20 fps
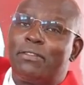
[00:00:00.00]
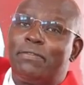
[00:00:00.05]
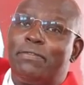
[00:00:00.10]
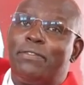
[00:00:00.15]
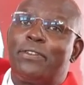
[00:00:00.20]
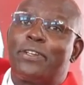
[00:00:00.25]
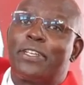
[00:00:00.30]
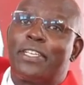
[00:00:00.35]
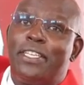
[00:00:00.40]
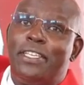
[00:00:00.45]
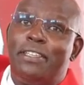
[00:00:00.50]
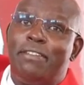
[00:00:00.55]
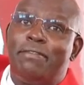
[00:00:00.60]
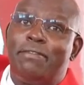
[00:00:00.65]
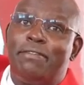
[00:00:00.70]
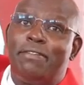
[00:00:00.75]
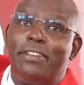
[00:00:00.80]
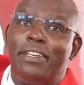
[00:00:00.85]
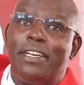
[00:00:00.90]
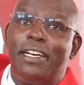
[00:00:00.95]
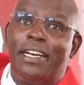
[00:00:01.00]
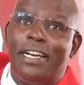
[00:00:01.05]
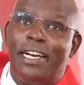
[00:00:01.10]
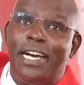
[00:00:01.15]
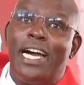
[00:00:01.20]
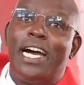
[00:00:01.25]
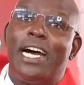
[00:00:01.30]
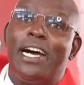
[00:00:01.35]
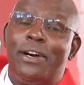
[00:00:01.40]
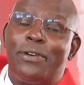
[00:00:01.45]
to forgive
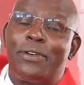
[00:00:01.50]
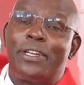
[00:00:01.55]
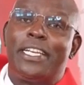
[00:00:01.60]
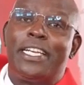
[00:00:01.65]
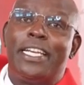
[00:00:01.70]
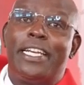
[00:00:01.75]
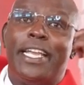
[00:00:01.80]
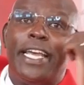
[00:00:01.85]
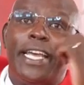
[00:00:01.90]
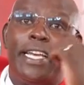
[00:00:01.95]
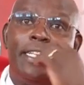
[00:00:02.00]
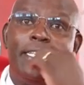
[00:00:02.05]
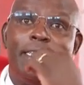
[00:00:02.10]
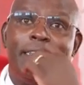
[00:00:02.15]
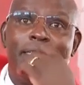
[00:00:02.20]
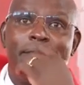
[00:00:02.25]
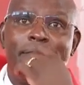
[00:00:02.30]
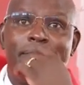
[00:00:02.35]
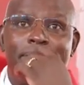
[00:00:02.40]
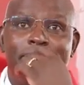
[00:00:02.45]
are already dead.